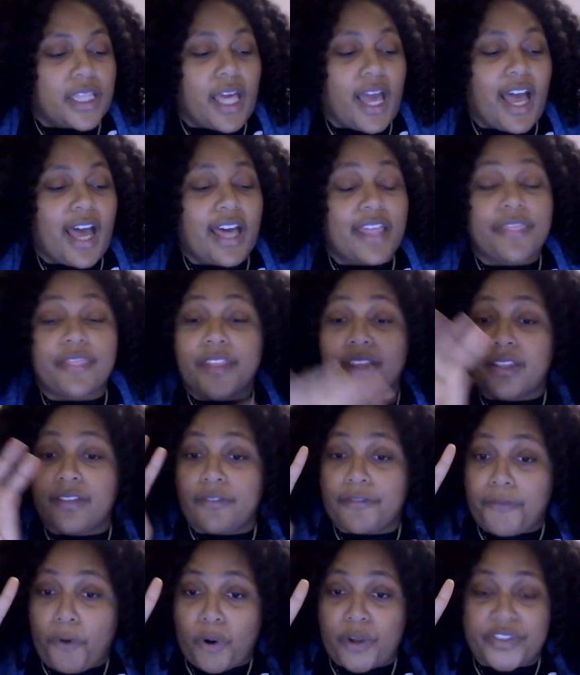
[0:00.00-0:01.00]
The
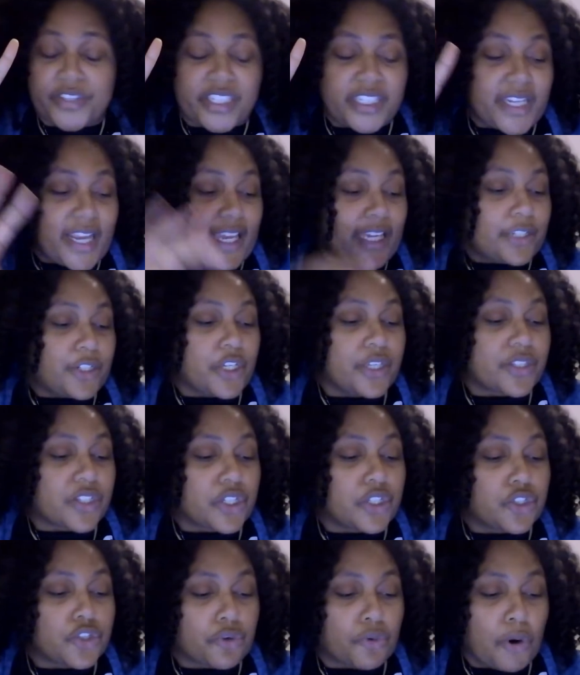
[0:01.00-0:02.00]
fourth stage is
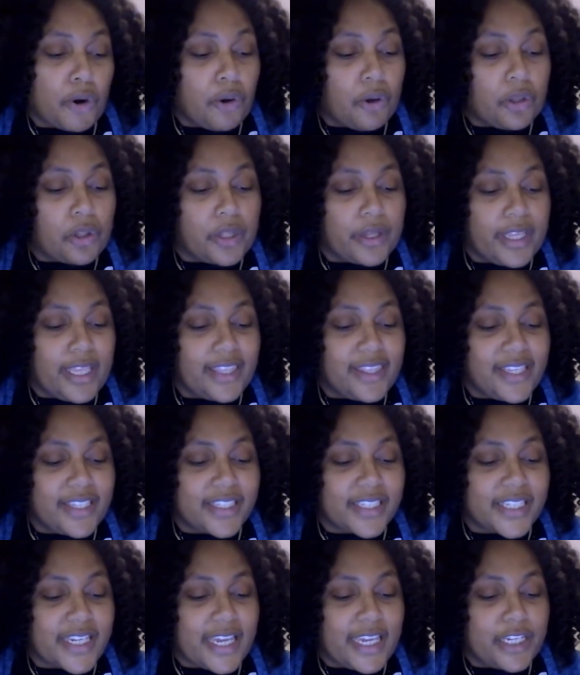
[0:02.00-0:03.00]
control. In
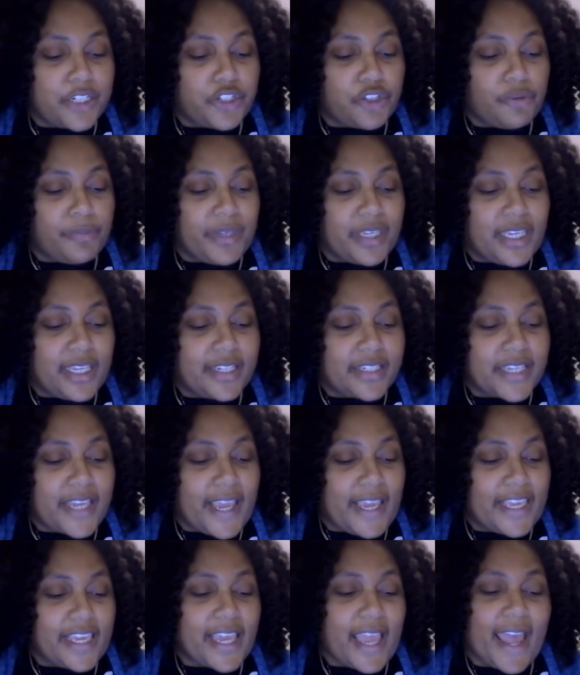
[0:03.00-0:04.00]
this stage, you begin
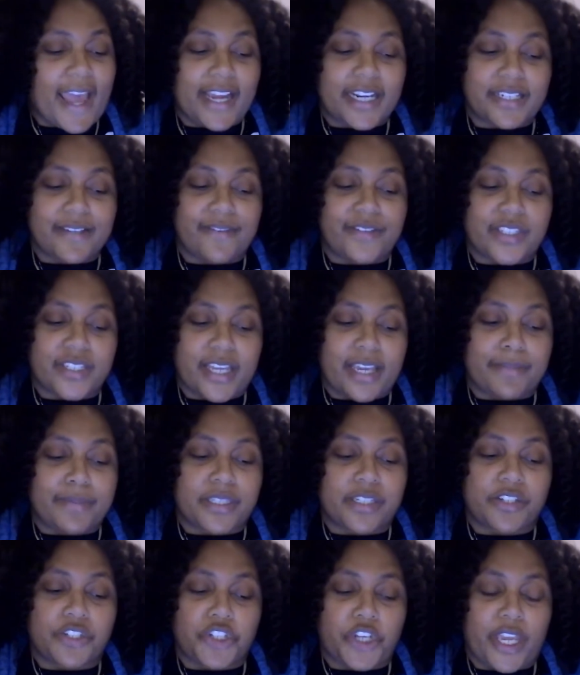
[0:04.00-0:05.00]
taking active steps
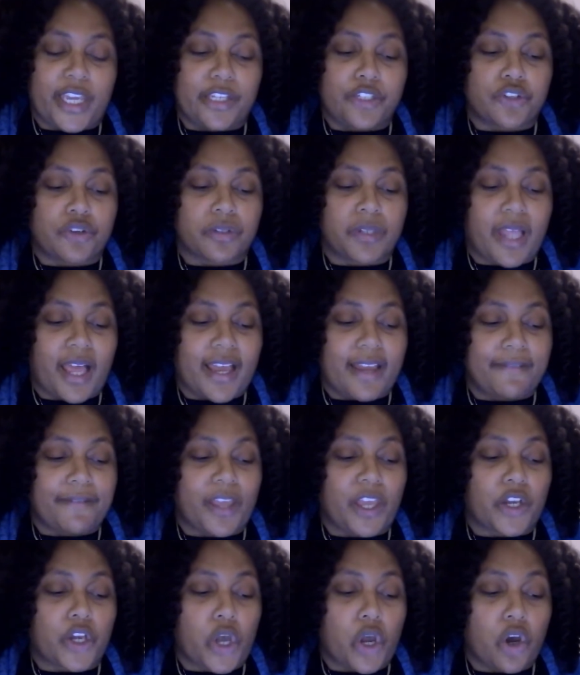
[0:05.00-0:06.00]
to change your life
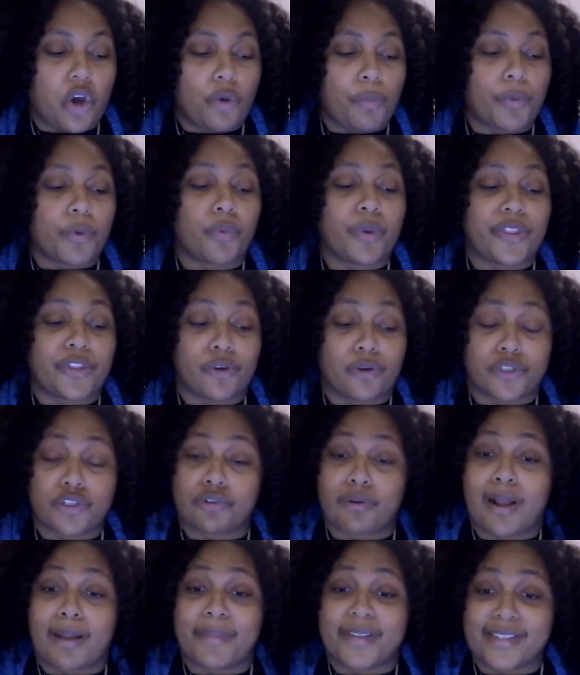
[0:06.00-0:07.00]
and cope with your
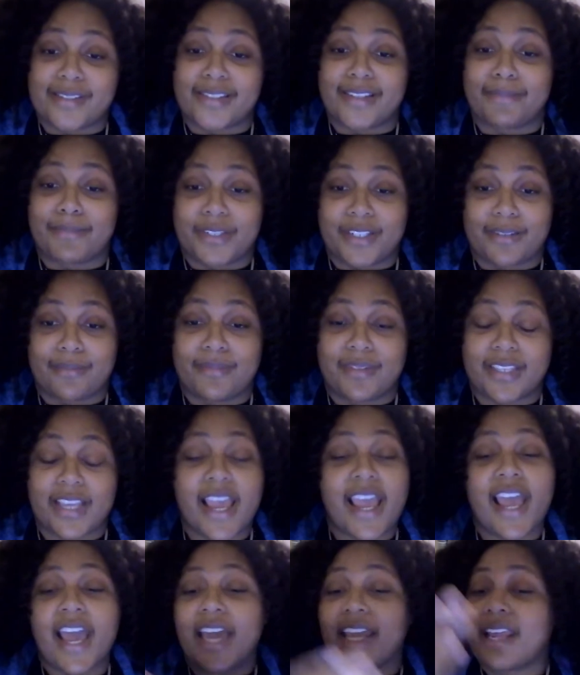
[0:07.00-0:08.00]
trauma symptoms.
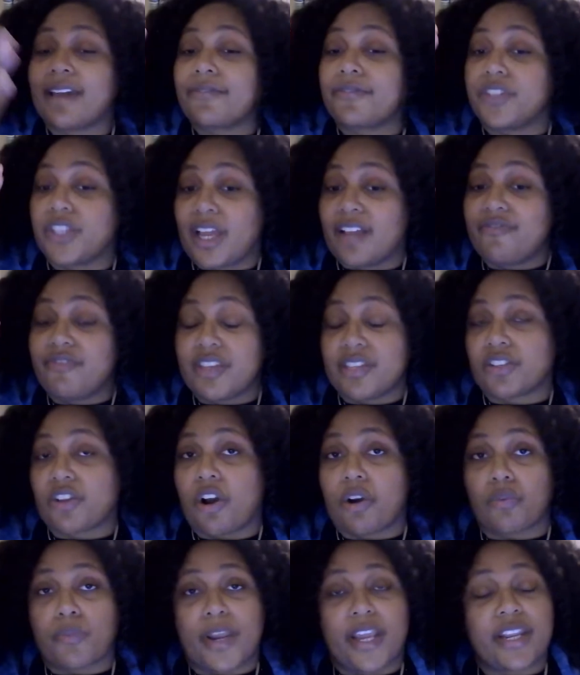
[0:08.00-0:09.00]
And I've done this
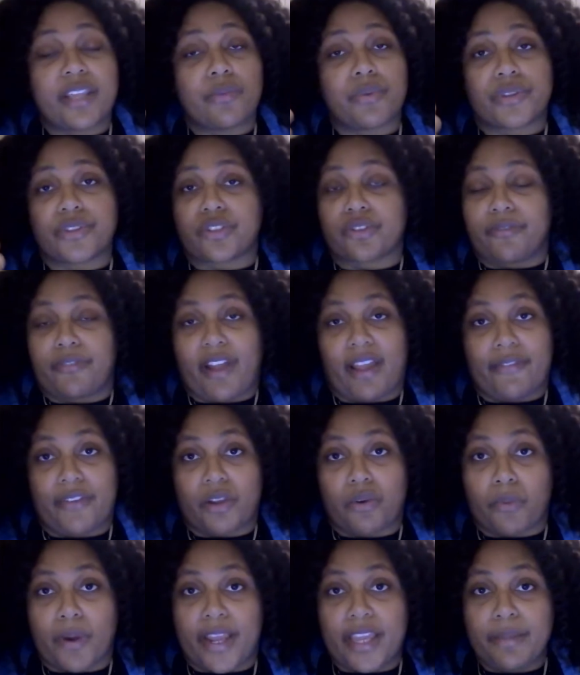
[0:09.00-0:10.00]
already with
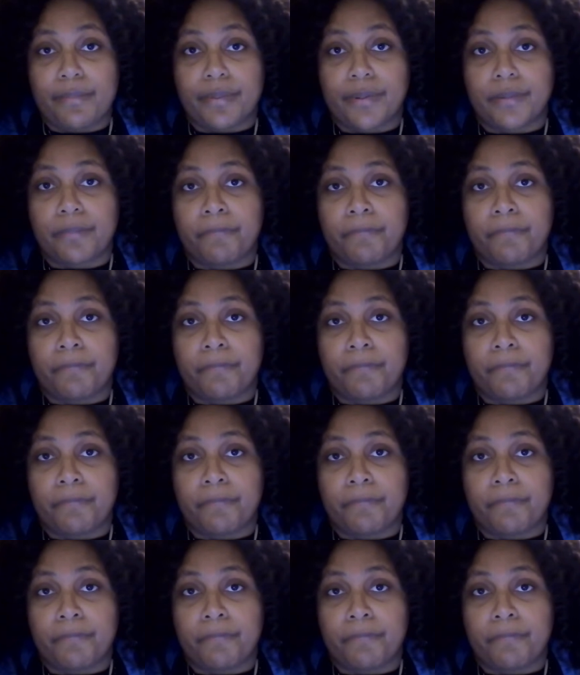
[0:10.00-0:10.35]
surviving rape.